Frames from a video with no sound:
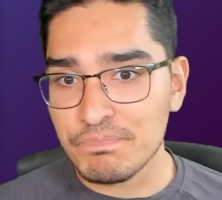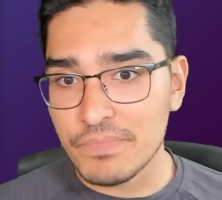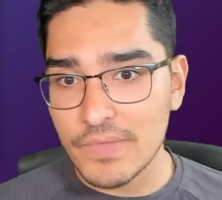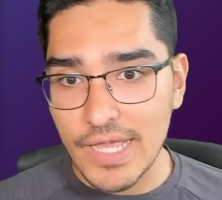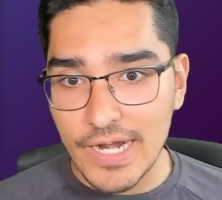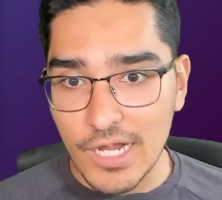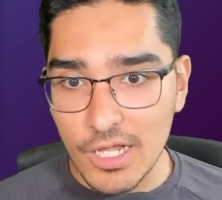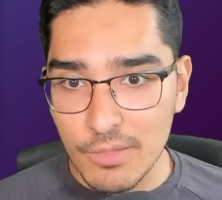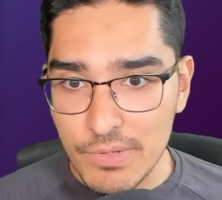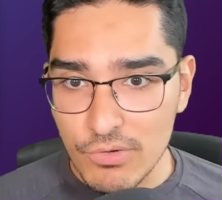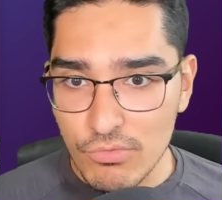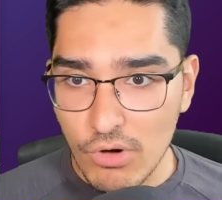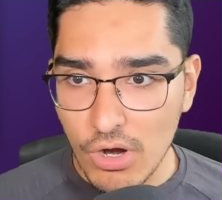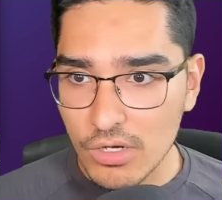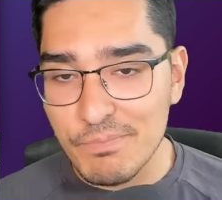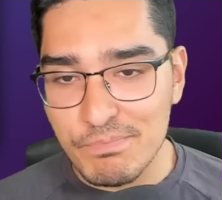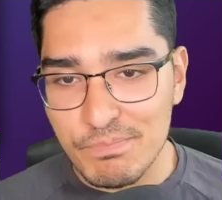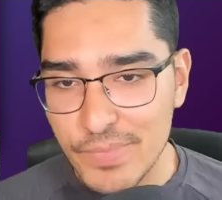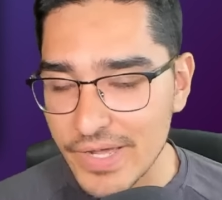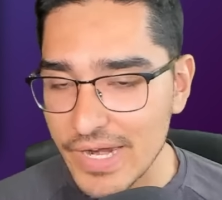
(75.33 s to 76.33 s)
and I'll be
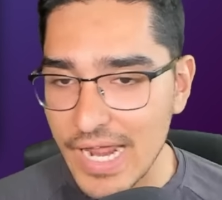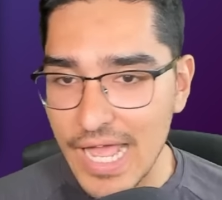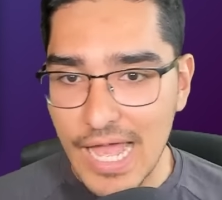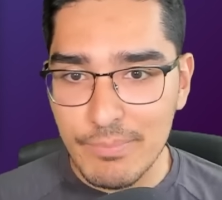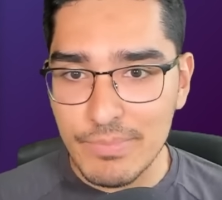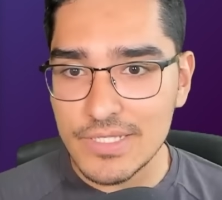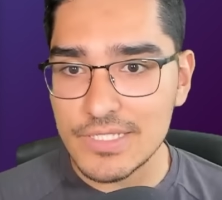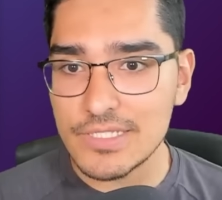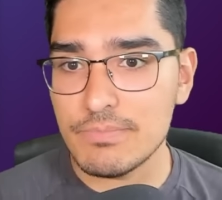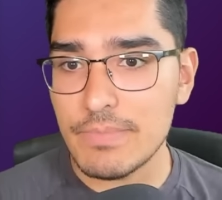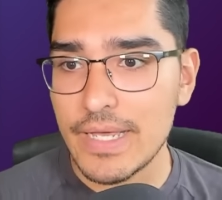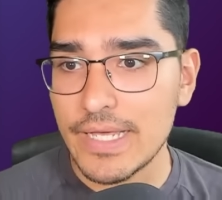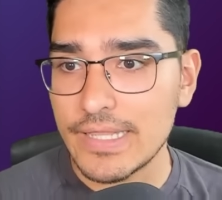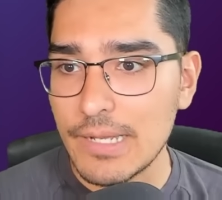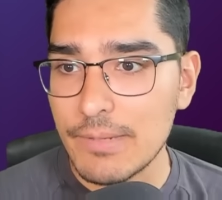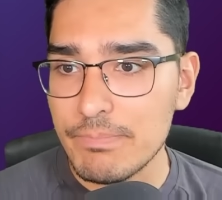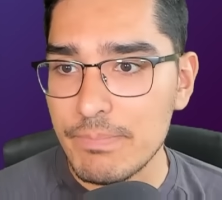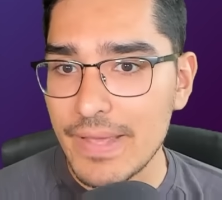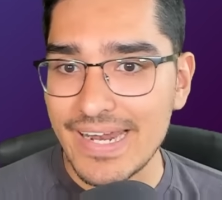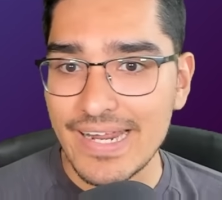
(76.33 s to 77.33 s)
wrong, but happy to make
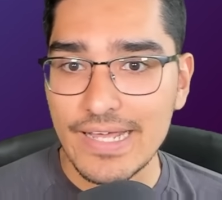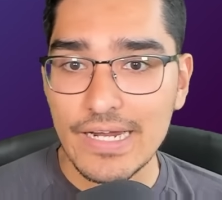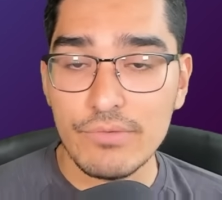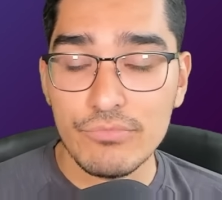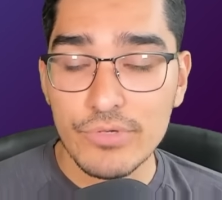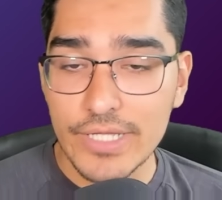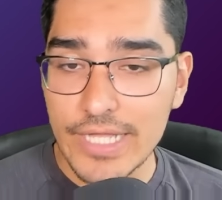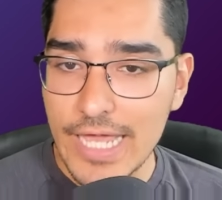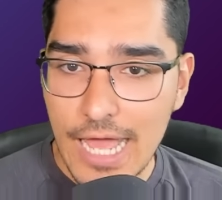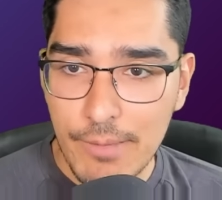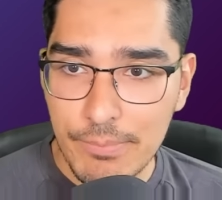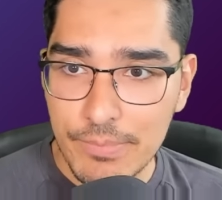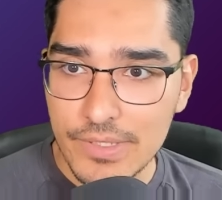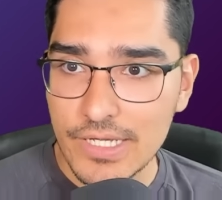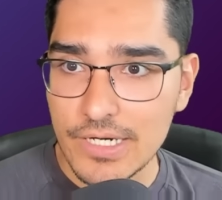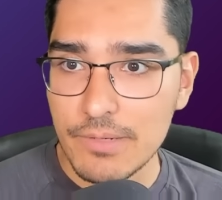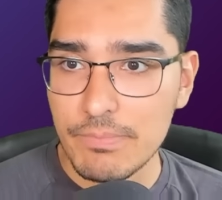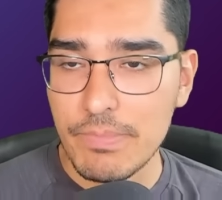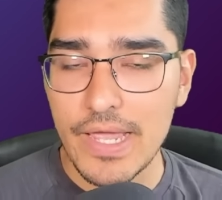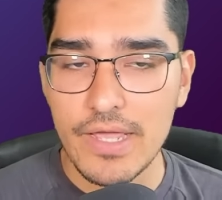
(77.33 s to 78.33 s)
that bet, and I'm really happy
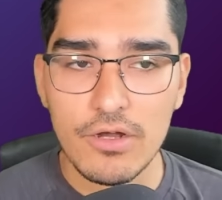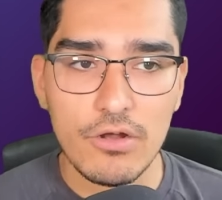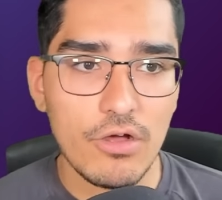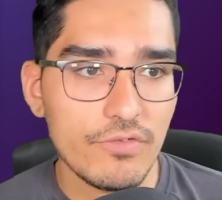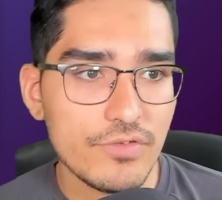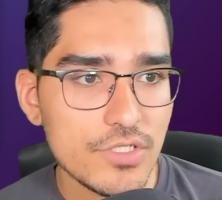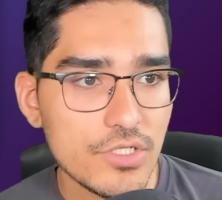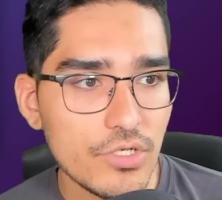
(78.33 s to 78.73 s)
that it paid off.